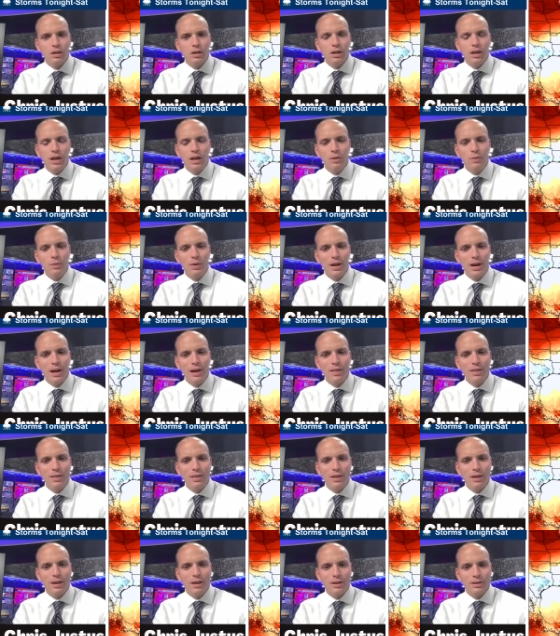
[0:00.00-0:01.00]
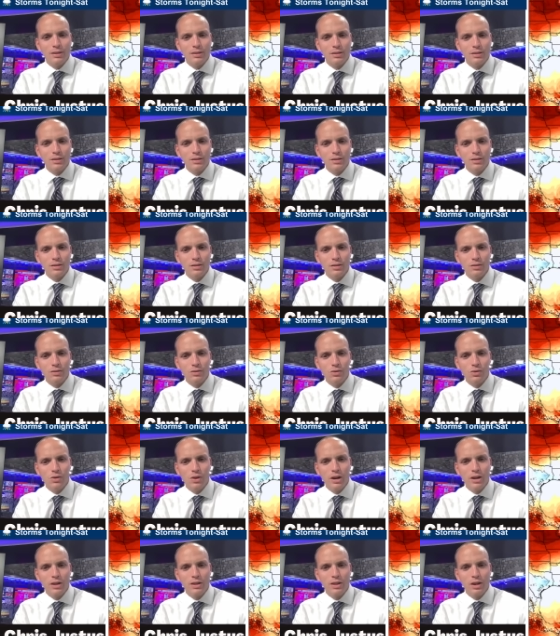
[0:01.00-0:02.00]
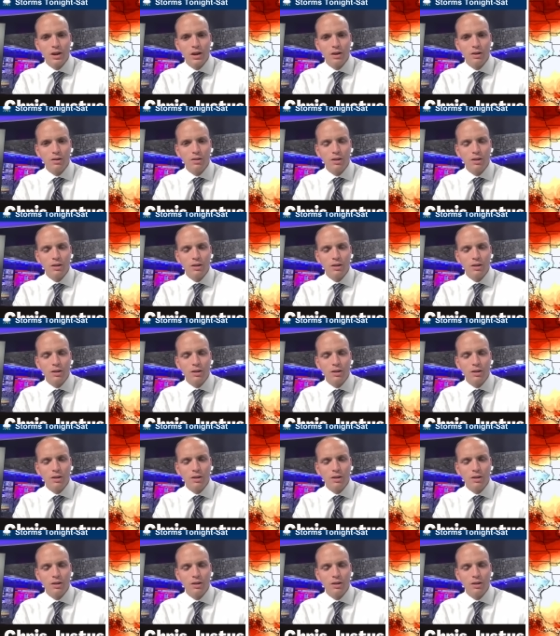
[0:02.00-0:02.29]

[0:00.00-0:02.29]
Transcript: And we got this right there.